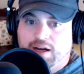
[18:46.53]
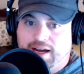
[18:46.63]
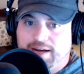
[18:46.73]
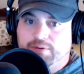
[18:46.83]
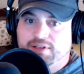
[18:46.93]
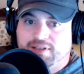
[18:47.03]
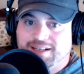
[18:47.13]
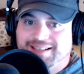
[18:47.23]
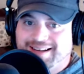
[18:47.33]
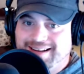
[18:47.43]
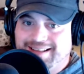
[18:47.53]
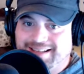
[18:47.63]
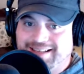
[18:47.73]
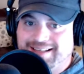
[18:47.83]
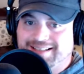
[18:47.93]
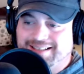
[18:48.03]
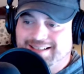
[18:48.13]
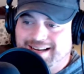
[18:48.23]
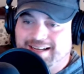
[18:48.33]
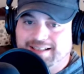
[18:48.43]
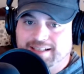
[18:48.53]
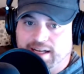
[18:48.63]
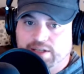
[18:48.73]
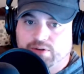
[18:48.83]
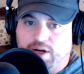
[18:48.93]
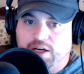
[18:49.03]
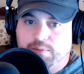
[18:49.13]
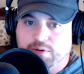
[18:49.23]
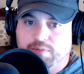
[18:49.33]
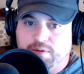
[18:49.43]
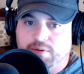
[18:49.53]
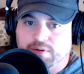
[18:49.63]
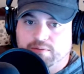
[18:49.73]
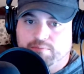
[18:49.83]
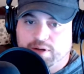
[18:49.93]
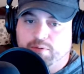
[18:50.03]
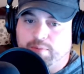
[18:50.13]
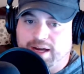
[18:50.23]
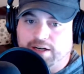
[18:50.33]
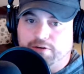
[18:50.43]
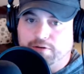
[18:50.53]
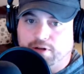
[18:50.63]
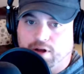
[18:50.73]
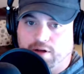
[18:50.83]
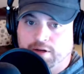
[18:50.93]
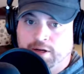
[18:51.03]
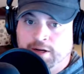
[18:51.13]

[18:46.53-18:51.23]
I would say tithing is exactly like trying to put people back under the law.